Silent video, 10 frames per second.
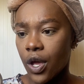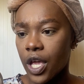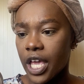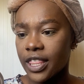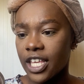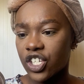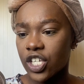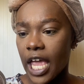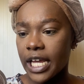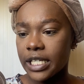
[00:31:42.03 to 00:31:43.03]
in the
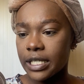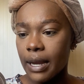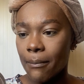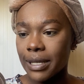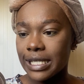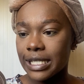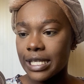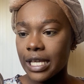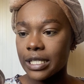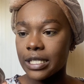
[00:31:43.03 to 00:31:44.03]
shade number
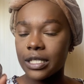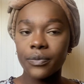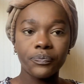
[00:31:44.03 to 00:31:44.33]
6.